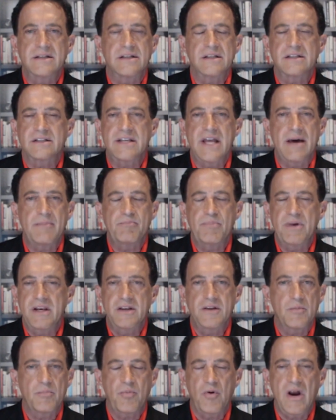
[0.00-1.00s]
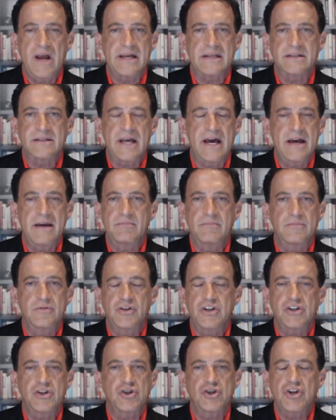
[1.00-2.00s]
has this not been in the press?
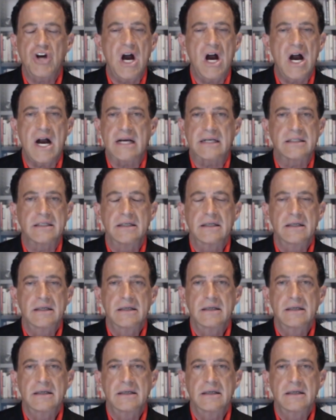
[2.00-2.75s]
I'm just shocked.